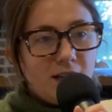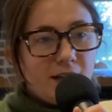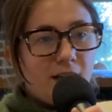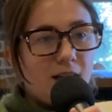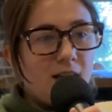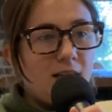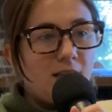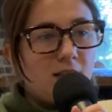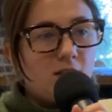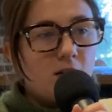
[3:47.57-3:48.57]
And
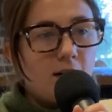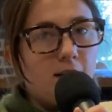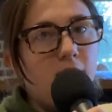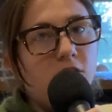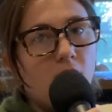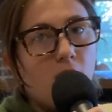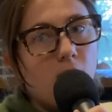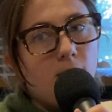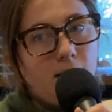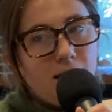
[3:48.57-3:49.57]
it's starting to
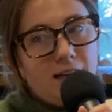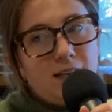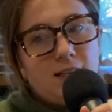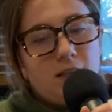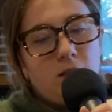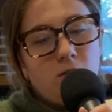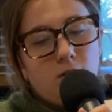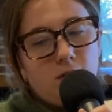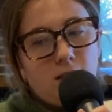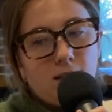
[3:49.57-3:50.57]
show. And I
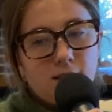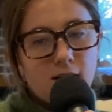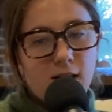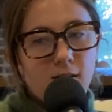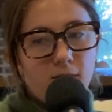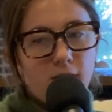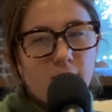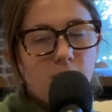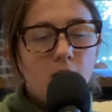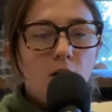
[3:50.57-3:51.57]
also think that's kind of
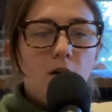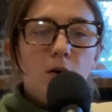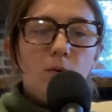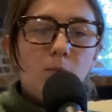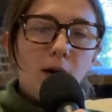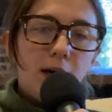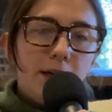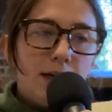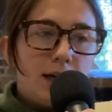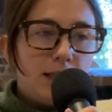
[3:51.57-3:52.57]
like
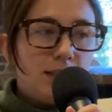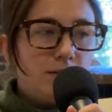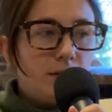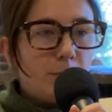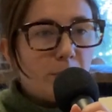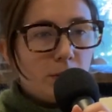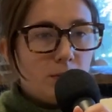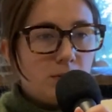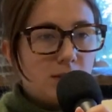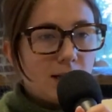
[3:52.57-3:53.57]
why I didn't really
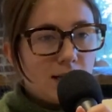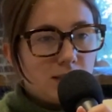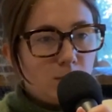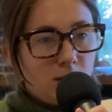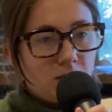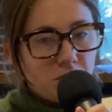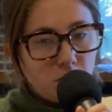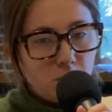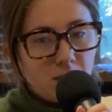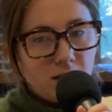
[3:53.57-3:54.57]
post last week
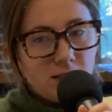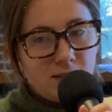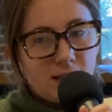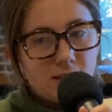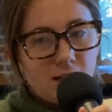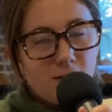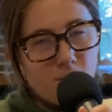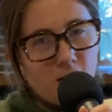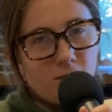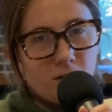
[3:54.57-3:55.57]
too, because that's kind of
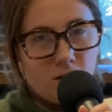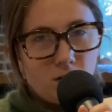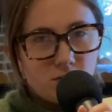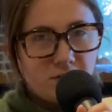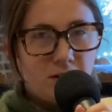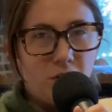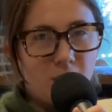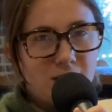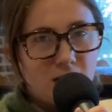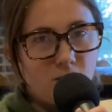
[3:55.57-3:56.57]
whenever it all started
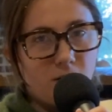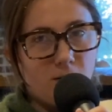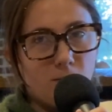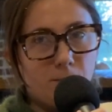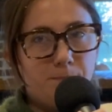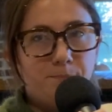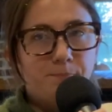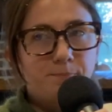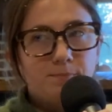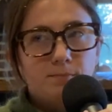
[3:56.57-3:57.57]
going downhill.
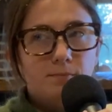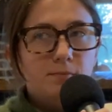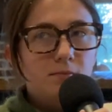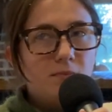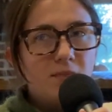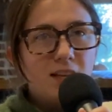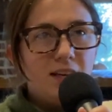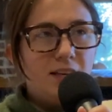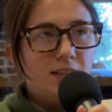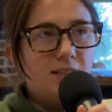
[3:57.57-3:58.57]

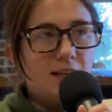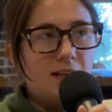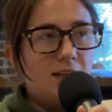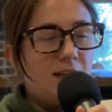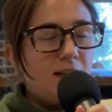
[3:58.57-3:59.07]
And like,